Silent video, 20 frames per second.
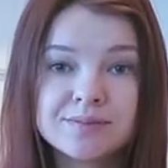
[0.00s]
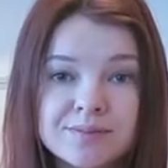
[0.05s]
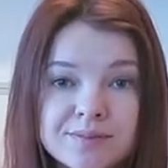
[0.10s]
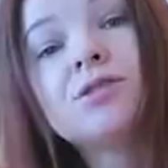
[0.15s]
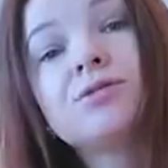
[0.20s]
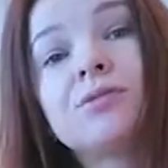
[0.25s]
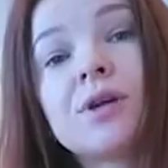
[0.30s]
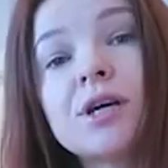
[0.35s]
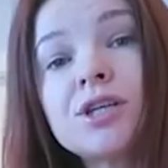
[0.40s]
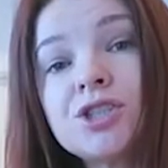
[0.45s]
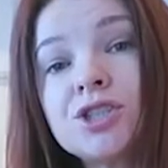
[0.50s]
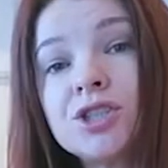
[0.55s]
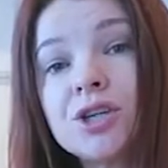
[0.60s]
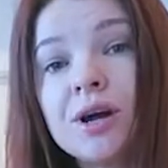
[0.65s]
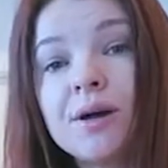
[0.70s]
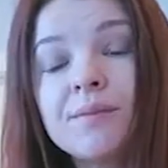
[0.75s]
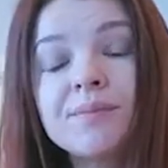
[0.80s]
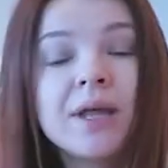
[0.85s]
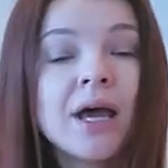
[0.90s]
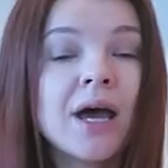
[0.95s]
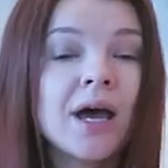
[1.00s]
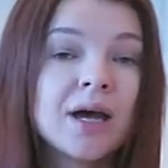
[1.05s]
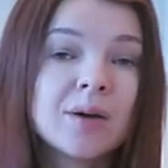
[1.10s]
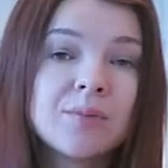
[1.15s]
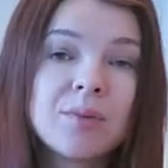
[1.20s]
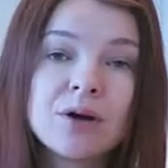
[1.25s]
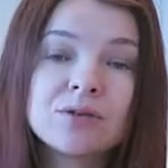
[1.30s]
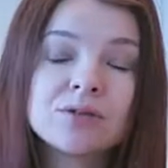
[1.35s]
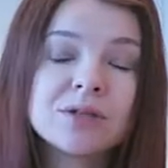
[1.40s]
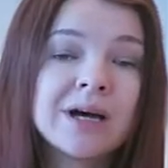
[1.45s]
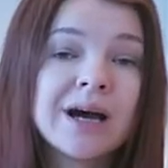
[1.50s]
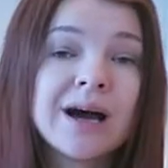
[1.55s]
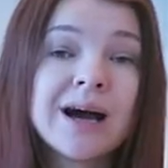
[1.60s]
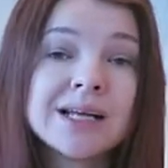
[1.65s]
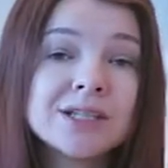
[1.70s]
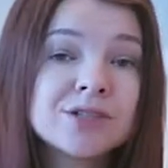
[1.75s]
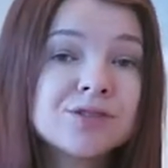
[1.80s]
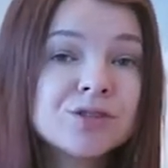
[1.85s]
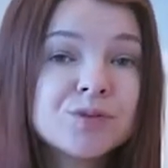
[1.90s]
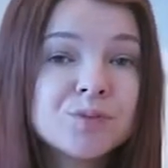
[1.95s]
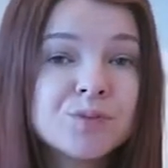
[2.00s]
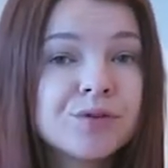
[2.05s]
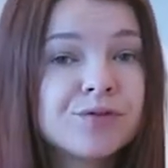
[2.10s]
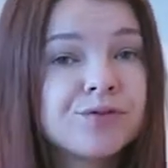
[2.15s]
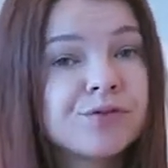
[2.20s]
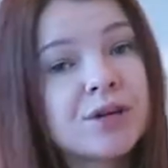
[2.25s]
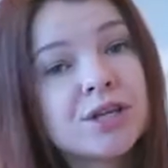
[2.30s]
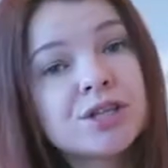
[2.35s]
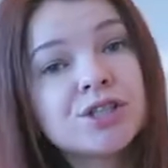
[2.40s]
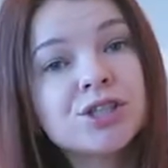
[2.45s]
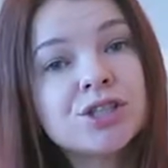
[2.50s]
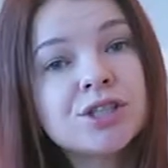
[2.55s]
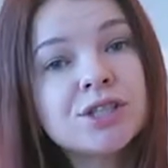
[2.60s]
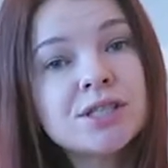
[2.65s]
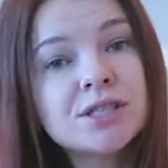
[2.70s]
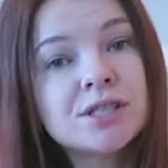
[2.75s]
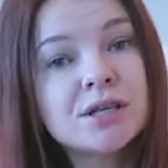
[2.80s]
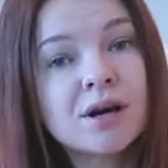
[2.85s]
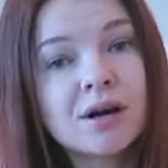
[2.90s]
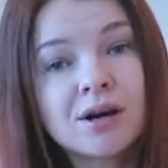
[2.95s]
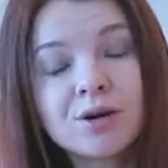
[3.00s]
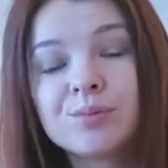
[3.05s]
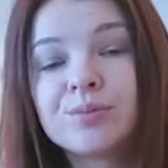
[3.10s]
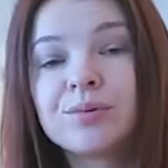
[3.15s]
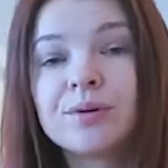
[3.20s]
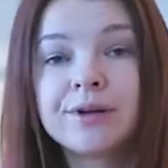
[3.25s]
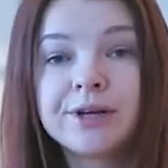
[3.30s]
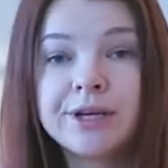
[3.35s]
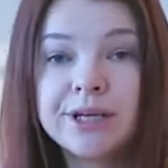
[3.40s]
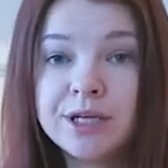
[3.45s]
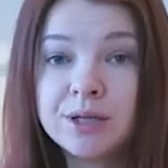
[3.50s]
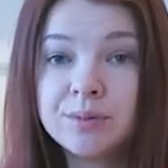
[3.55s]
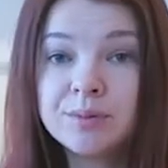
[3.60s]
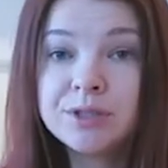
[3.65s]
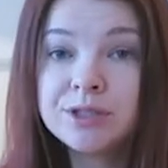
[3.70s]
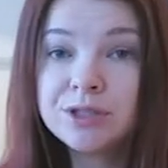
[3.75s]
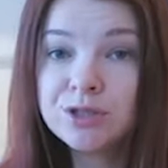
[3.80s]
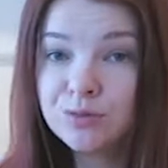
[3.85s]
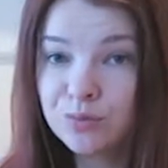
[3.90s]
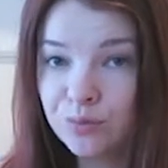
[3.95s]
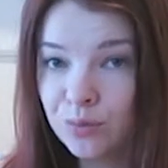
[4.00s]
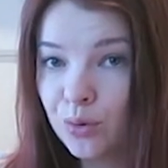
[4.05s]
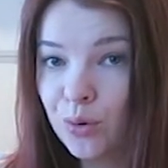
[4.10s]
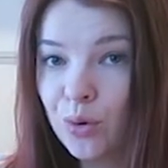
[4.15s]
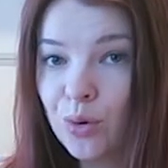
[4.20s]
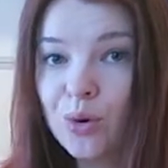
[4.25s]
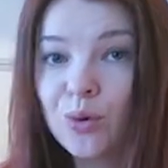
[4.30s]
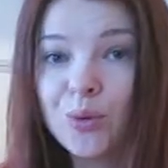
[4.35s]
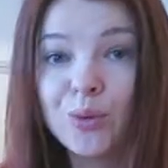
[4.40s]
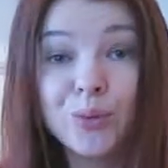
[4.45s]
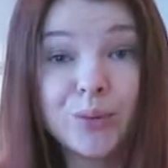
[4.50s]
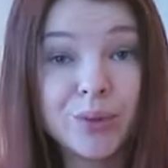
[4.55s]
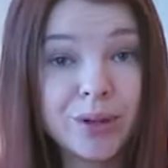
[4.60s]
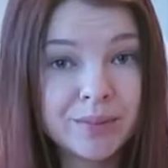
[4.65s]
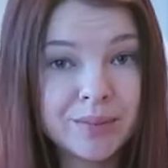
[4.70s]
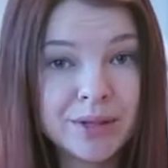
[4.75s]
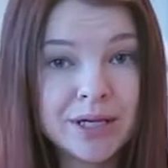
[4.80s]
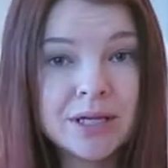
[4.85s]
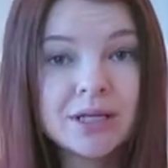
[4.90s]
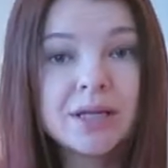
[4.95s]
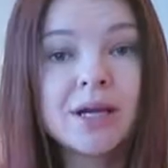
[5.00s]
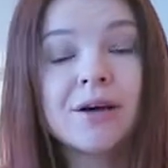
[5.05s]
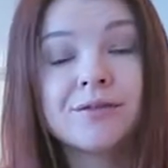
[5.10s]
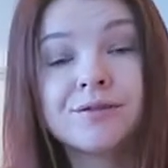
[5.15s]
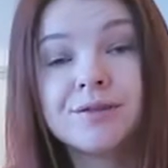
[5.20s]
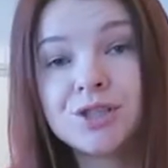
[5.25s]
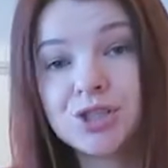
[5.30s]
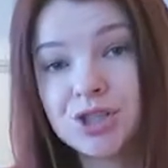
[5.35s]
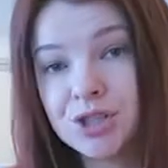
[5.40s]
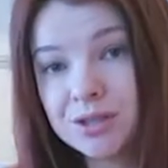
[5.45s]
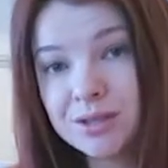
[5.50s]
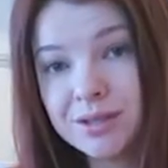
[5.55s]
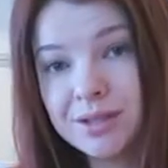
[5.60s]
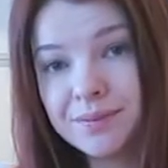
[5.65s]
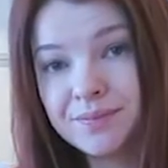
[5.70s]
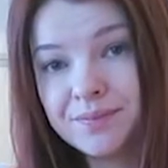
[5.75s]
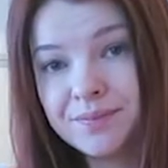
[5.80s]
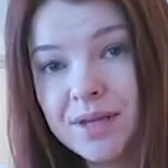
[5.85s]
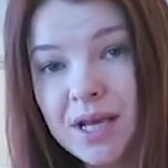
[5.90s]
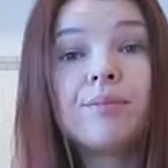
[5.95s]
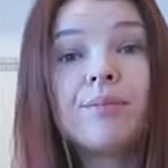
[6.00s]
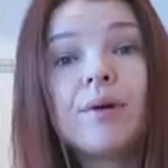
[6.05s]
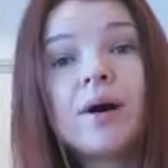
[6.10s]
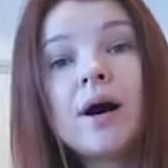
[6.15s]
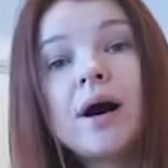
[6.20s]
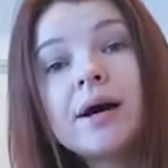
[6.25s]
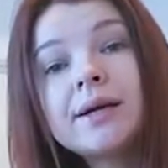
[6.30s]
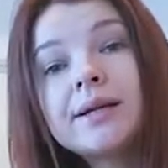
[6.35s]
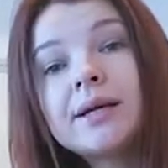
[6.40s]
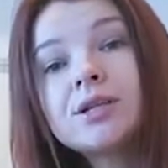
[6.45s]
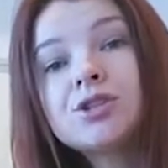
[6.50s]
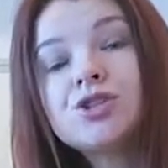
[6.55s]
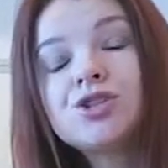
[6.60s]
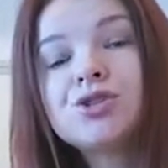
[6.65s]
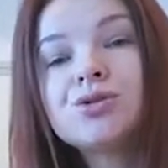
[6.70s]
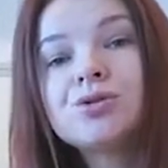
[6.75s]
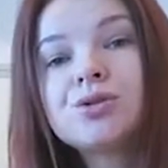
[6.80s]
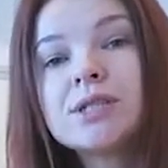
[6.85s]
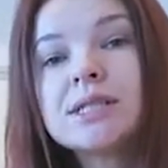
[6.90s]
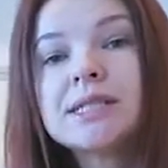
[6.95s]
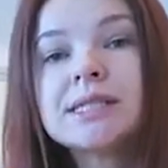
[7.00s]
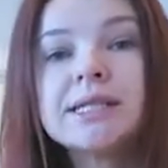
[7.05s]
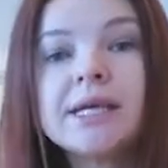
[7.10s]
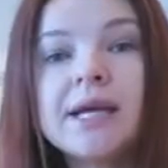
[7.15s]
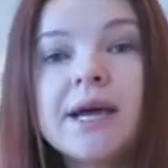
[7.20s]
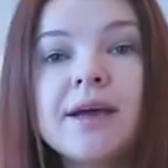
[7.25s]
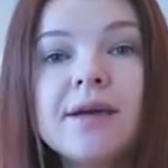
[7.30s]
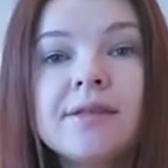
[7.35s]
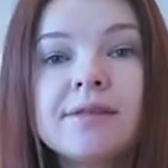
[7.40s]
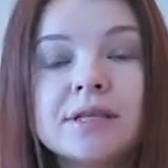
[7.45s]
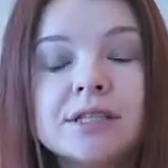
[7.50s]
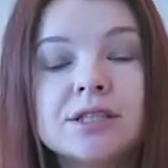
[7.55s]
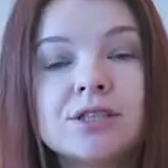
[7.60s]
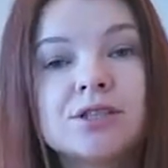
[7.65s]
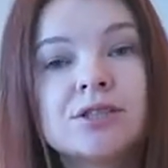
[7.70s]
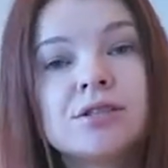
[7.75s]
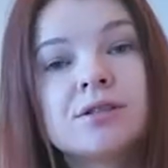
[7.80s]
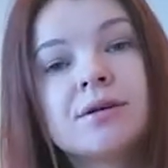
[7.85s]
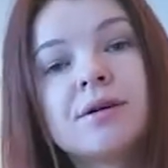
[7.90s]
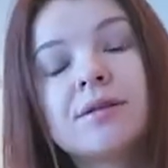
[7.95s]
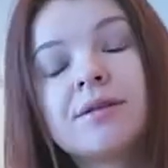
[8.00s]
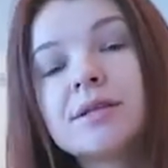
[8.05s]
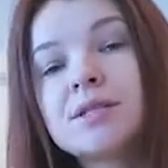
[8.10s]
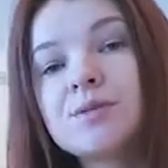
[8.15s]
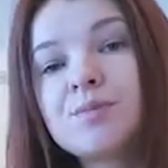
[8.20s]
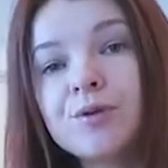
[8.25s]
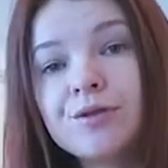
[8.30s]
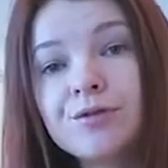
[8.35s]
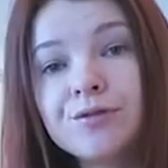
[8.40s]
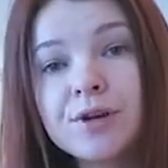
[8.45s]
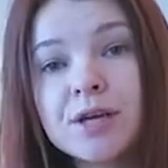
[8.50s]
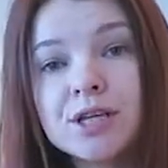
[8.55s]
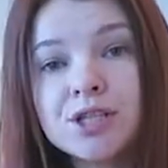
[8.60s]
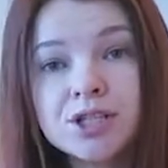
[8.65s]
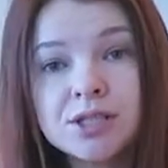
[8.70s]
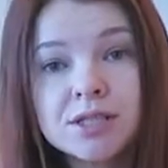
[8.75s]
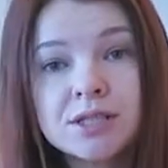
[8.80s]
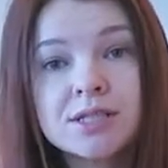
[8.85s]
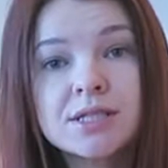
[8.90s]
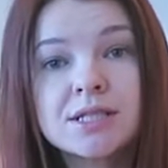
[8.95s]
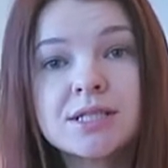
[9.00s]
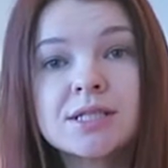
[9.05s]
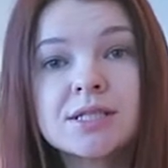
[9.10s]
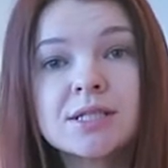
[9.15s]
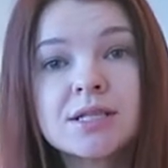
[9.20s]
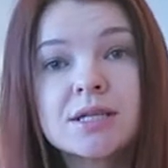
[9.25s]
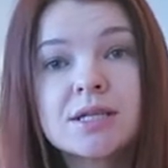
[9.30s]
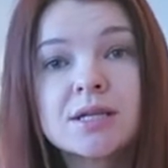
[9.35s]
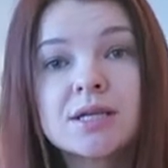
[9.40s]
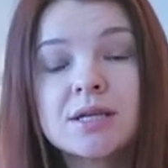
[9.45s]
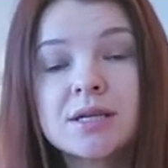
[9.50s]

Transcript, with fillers: In Russia, about 100 professions are prohibited for women officially, but I should say that uh, these professions um,